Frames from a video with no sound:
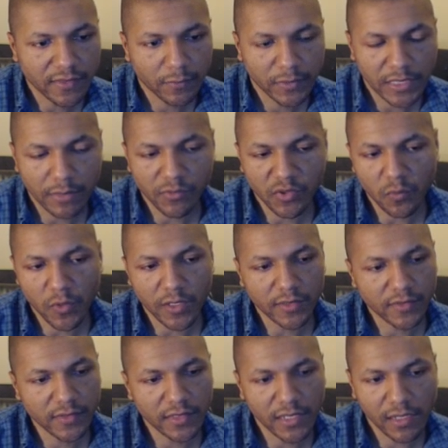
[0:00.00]
Sometimes you
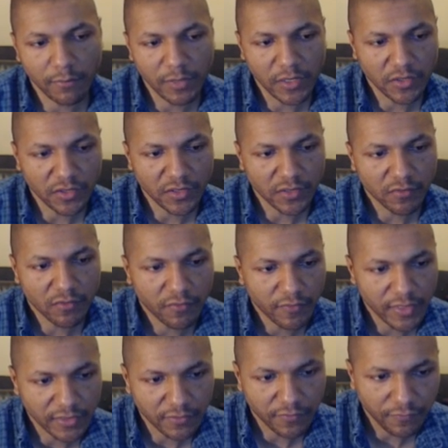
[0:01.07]
want an animation just to
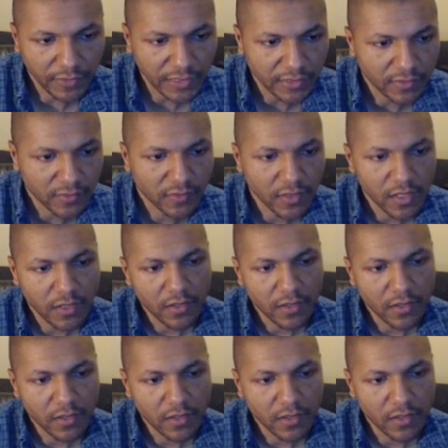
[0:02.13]
affect a face